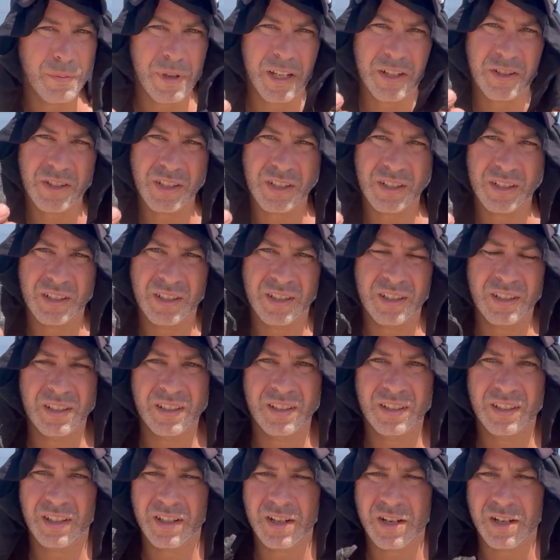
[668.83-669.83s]
mentioned
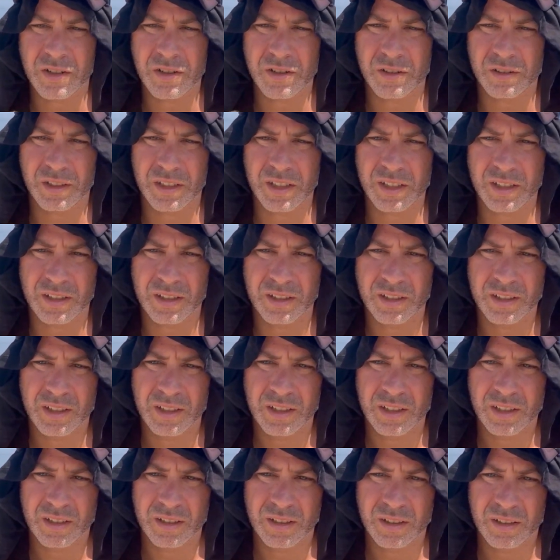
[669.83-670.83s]
initially
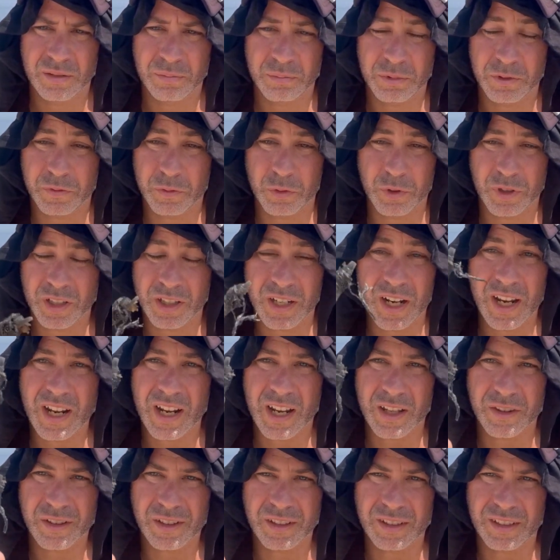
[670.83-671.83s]
before
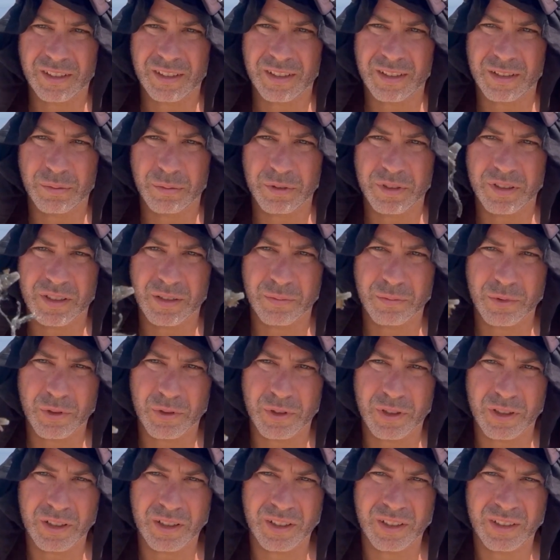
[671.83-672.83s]
today, I thought that this was some
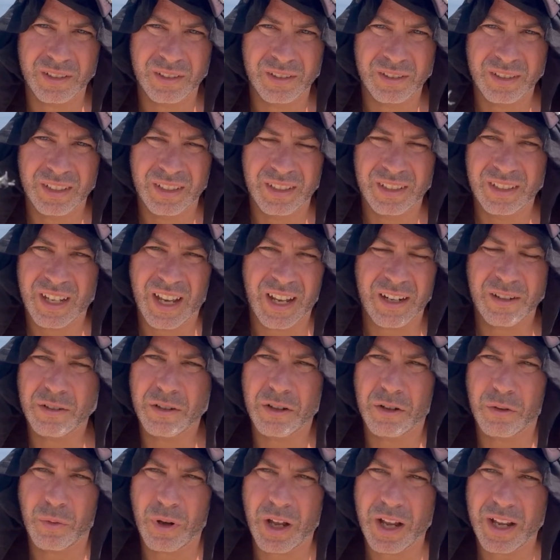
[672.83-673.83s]
sort of, I don't
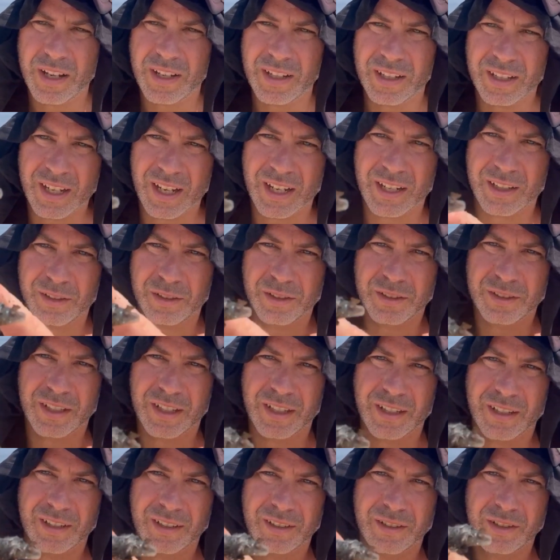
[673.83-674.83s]
know why, it kind of looks
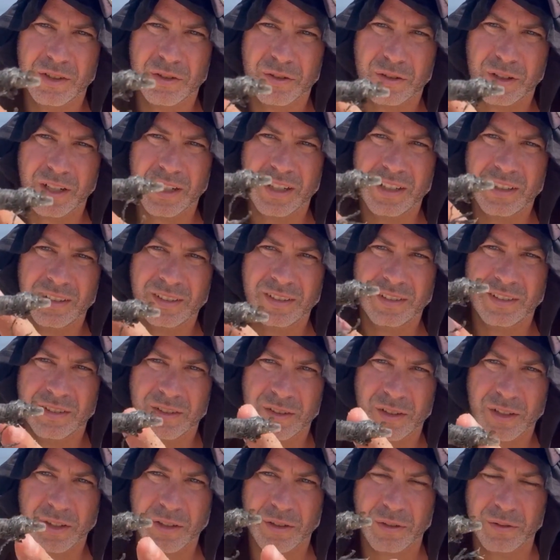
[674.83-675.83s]
like string.
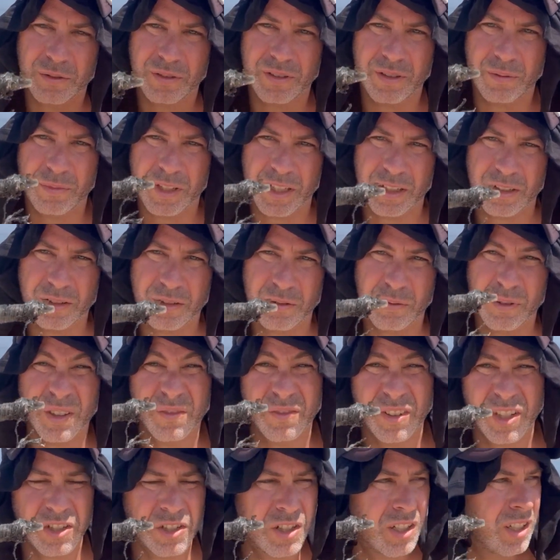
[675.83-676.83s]
So I thought it was something to do with
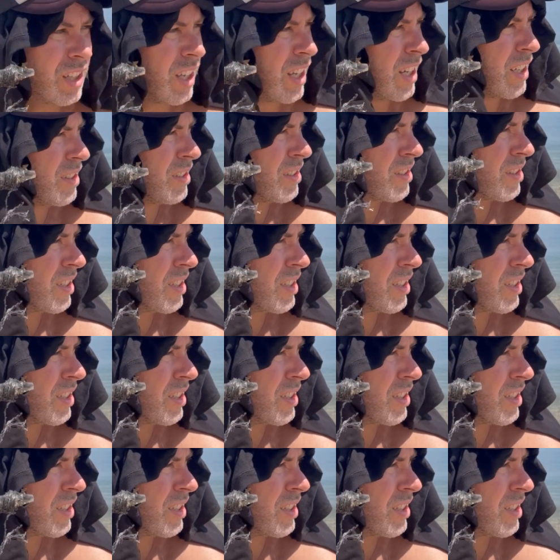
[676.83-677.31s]
fishing lines